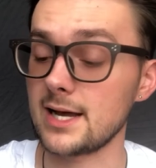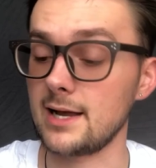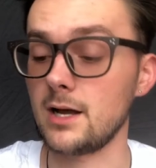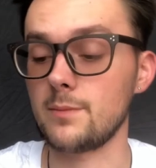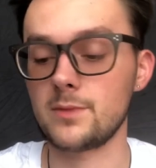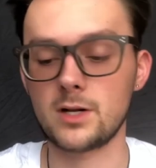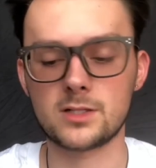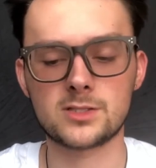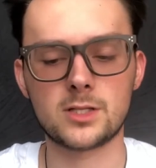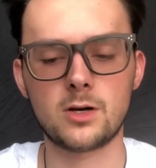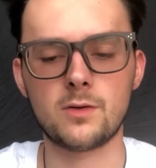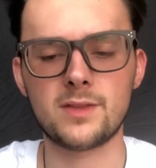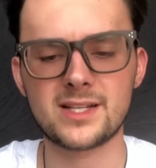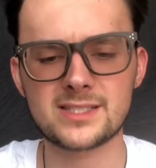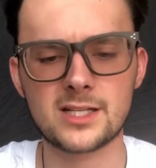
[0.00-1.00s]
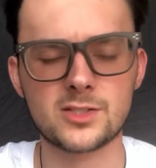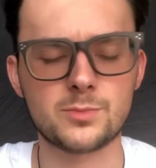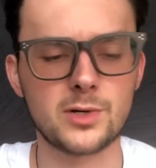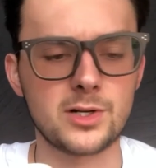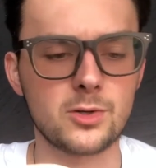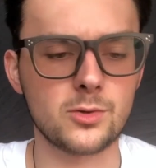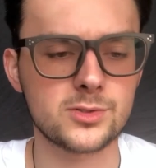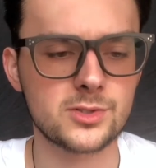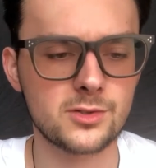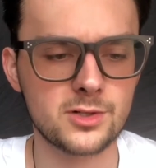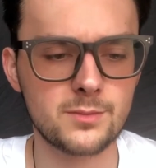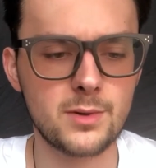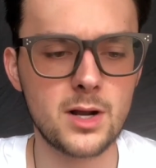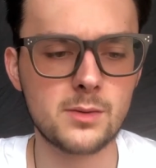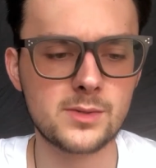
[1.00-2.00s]
high up there. So that sounds pretty cool. So
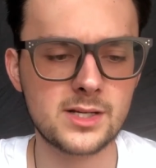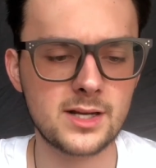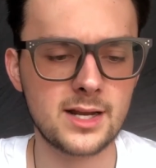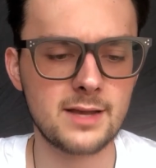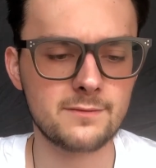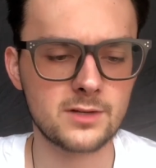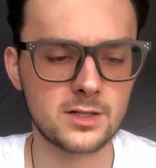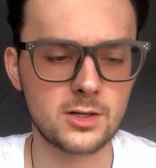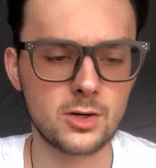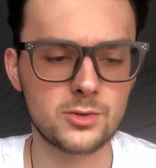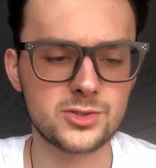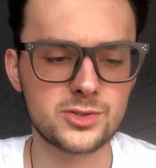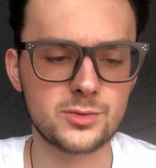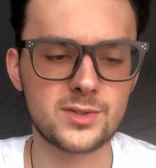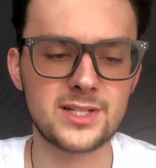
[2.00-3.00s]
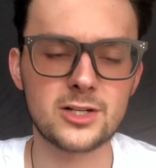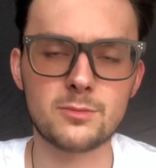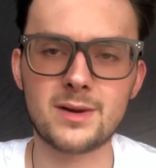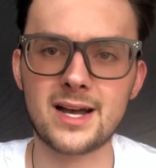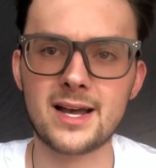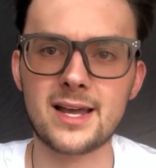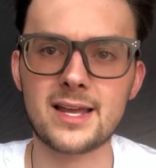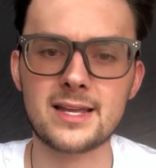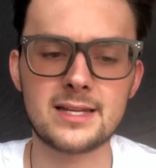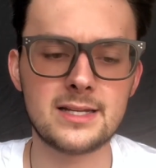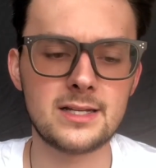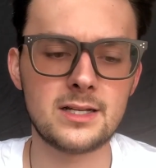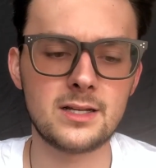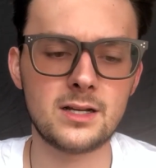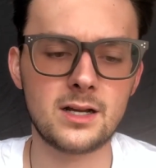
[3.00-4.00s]
they're probably going to have to go to a nearby
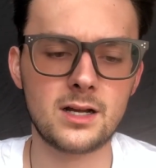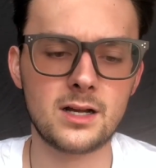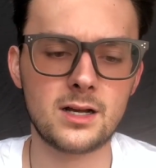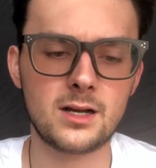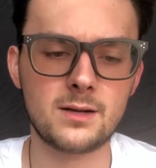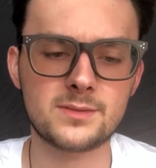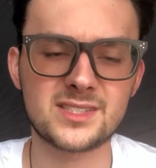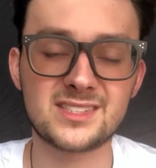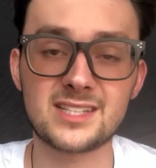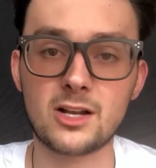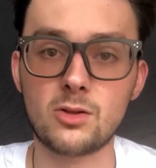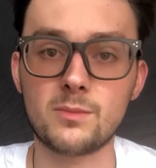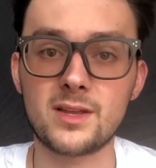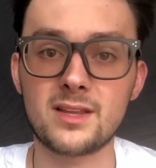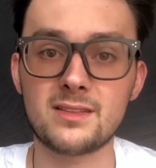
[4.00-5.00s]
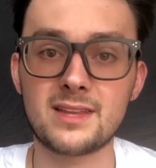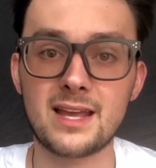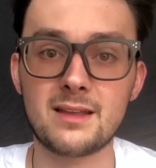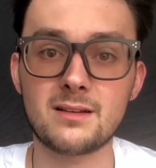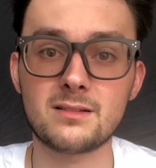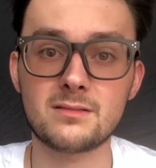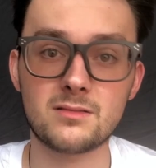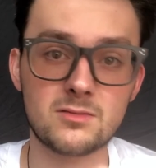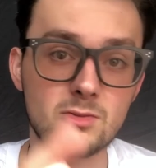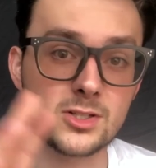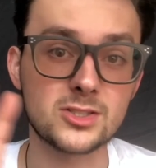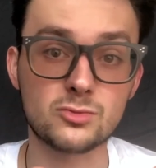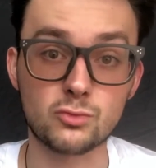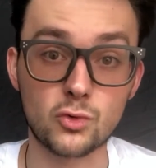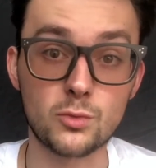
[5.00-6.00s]
settlement that
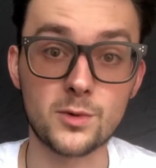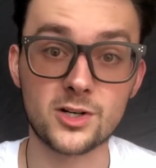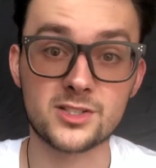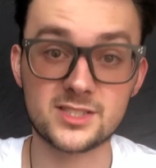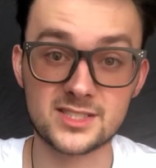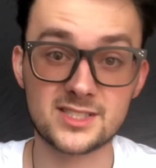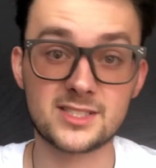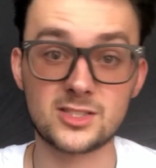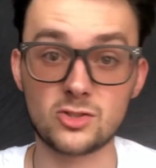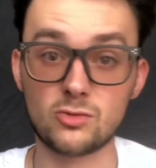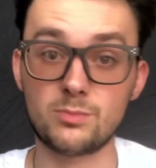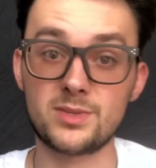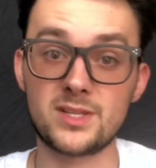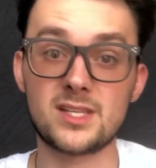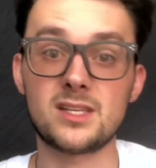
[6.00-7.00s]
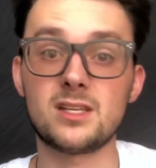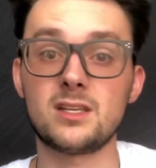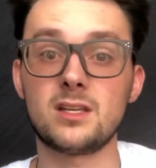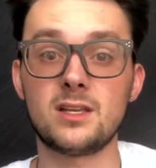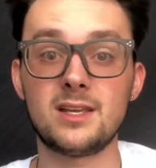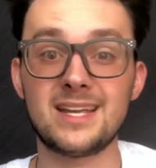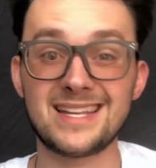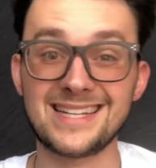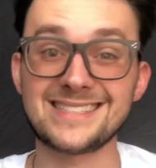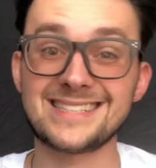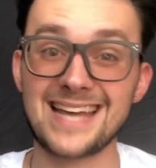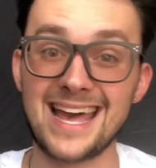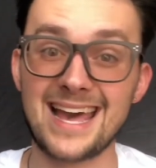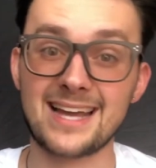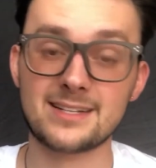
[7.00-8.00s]
is rumored to still be
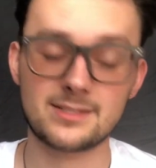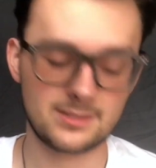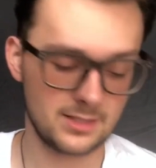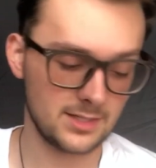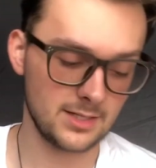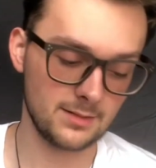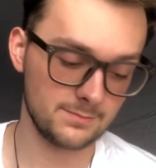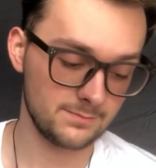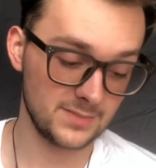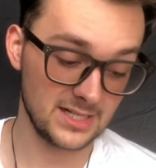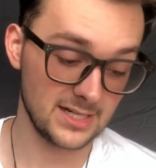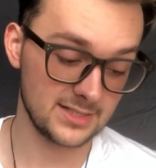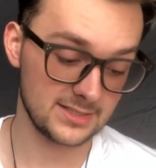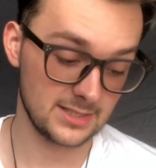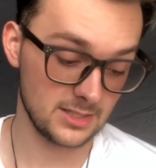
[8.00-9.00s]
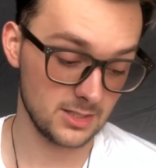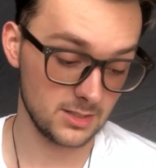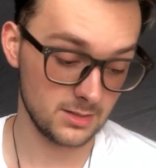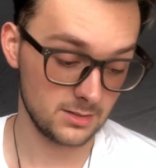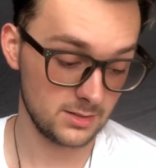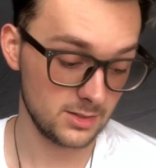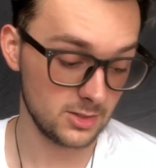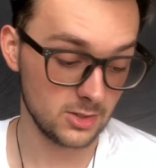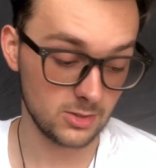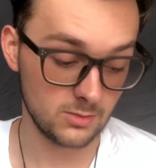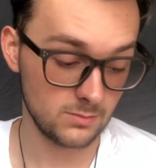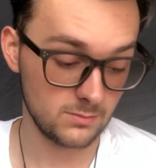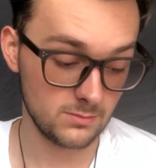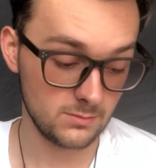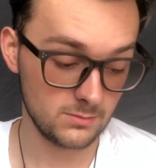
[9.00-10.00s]
intact. Because they're, you know,
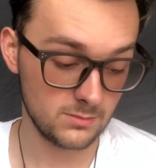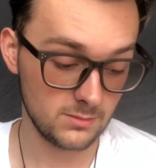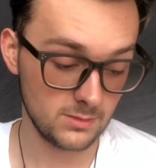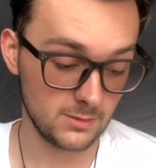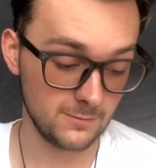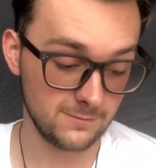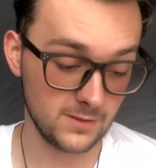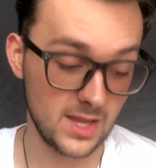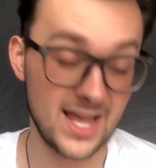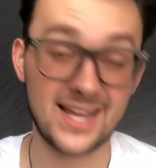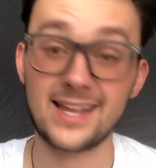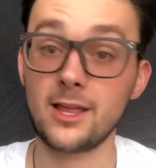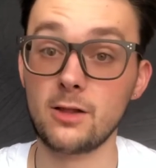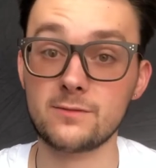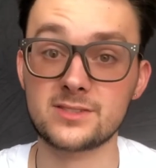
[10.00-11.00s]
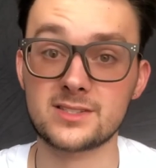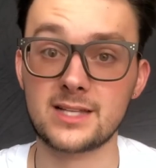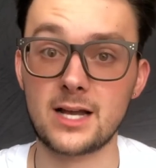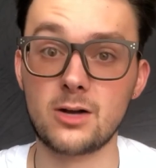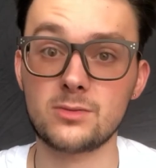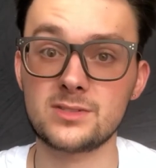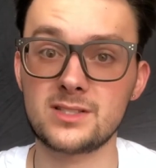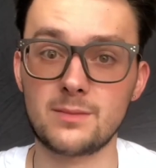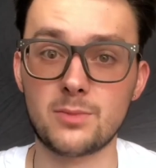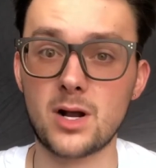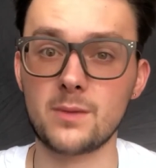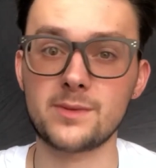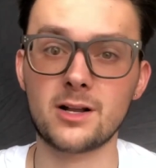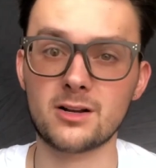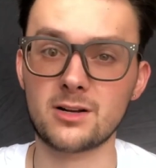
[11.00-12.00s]
flying elf scouts, they
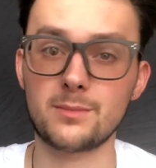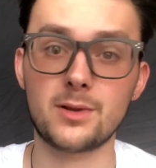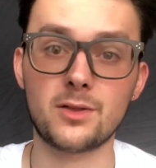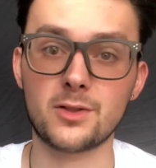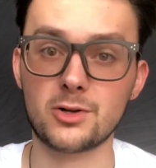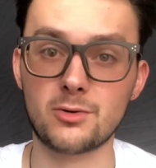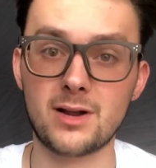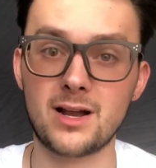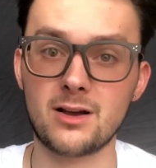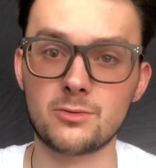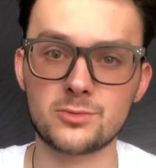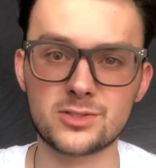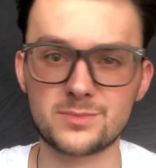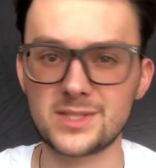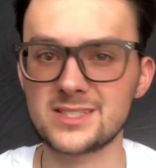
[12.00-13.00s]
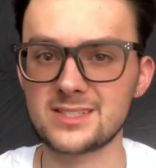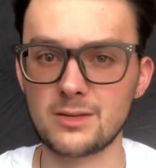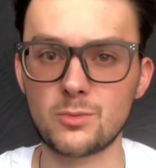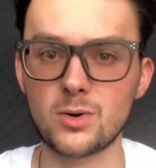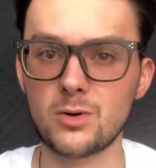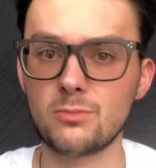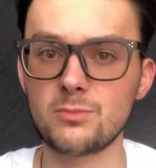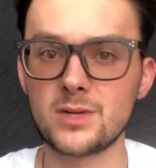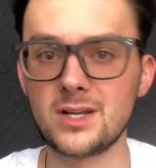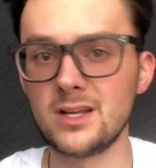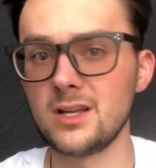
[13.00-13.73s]
probably aren't going to be on the ground, which means they won't